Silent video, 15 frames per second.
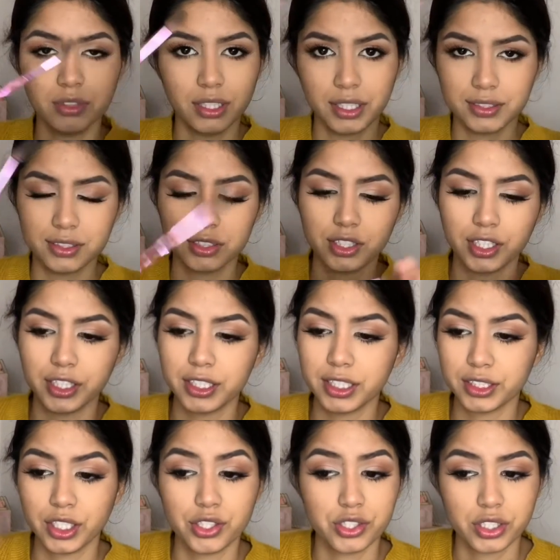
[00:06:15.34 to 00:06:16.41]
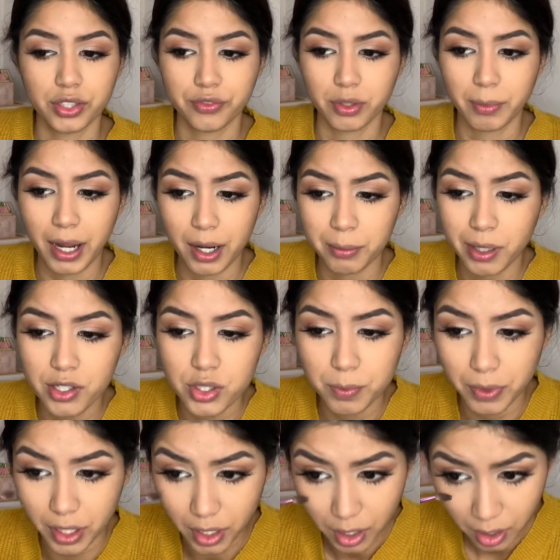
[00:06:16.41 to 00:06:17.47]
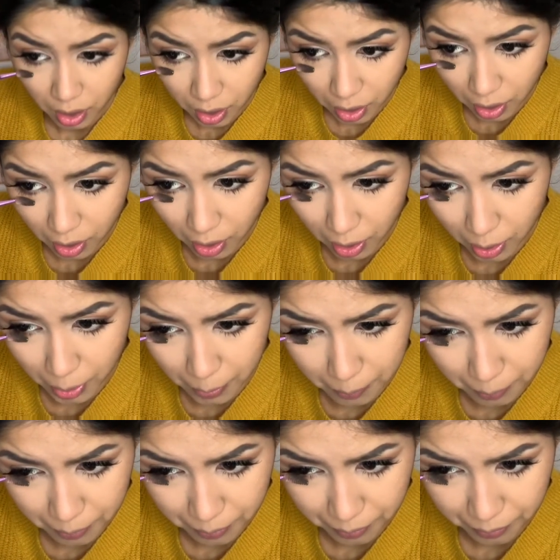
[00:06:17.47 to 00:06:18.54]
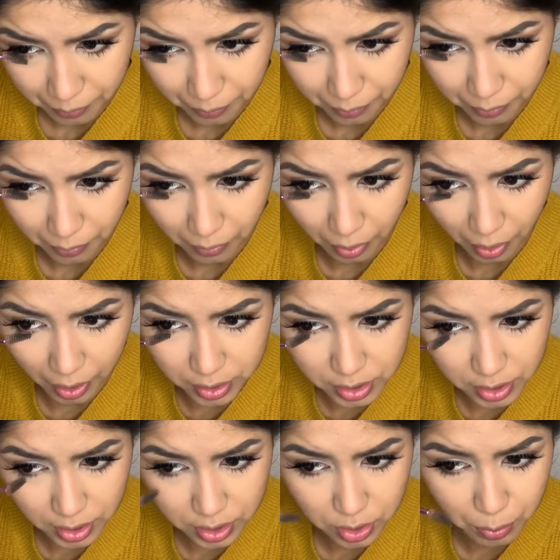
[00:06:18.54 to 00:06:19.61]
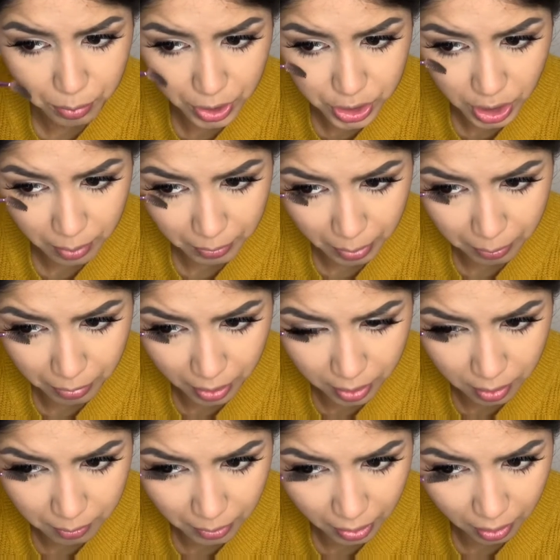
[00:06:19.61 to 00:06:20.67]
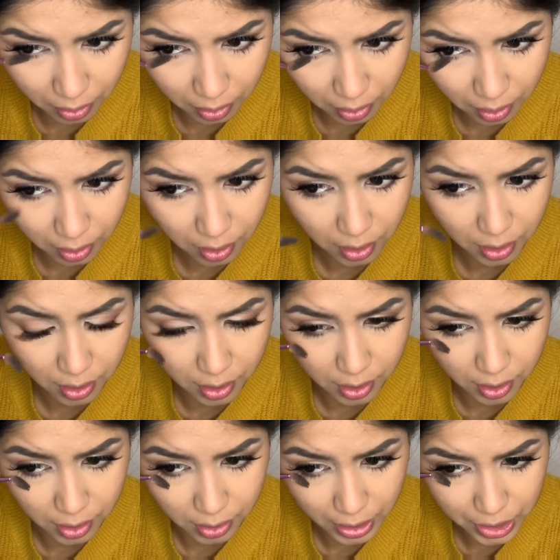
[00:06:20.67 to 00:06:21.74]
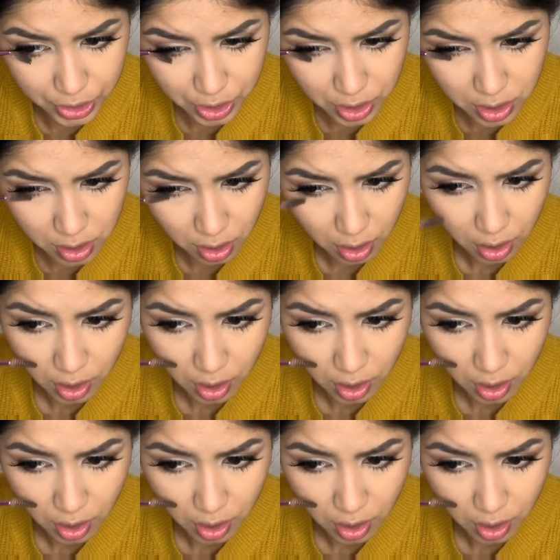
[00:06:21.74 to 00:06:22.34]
dirty because I used it for my eyebrows, but I just like to brush out my bottom lashes,